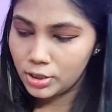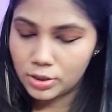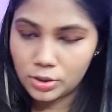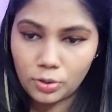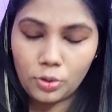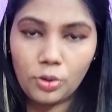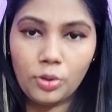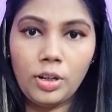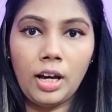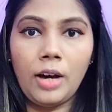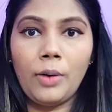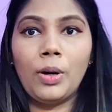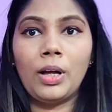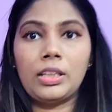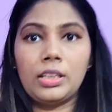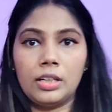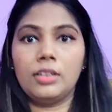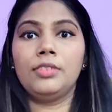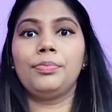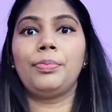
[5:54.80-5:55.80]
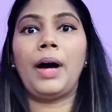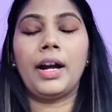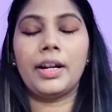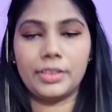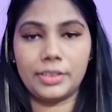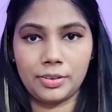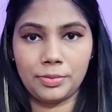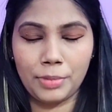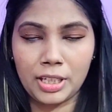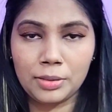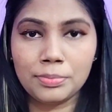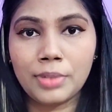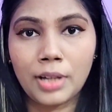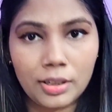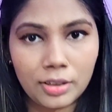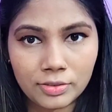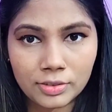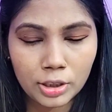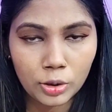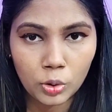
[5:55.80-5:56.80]
So another part, main
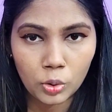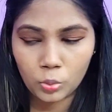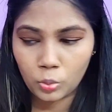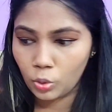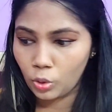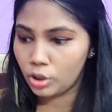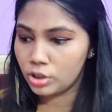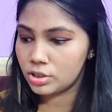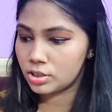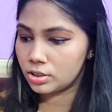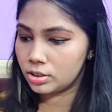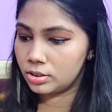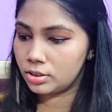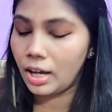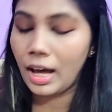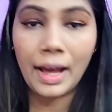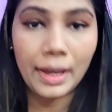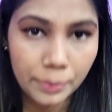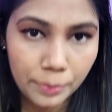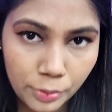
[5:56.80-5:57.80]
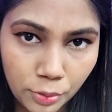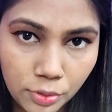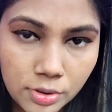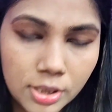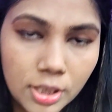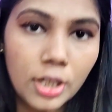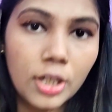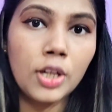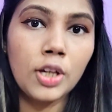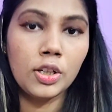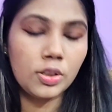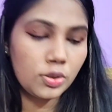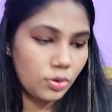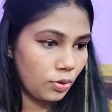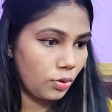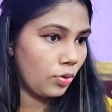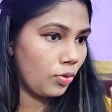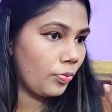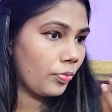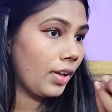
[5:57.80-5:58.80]
part of the look was the eyebrows. So
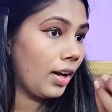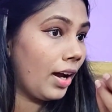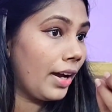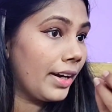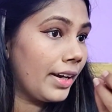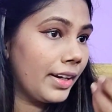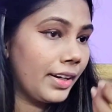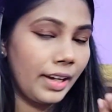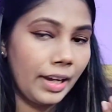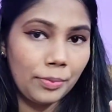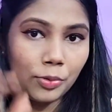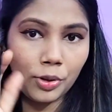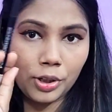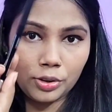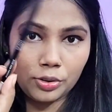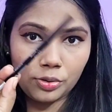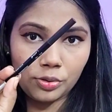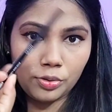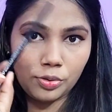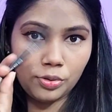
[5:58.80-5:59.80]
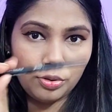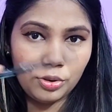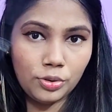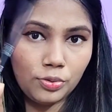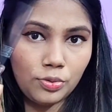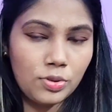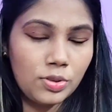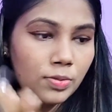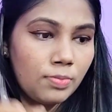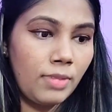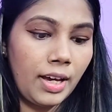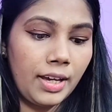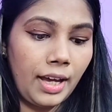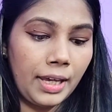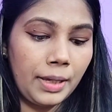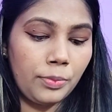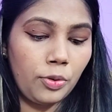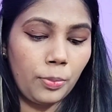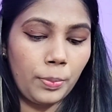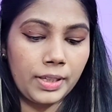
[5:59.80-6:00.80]
I am going to use my
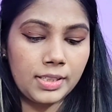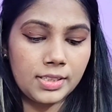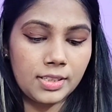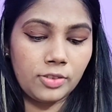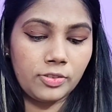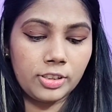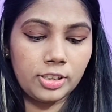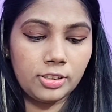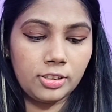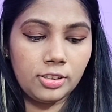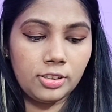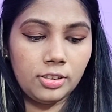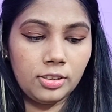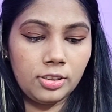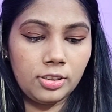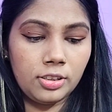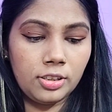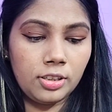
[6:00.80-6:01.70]
eyebrow pencil over here,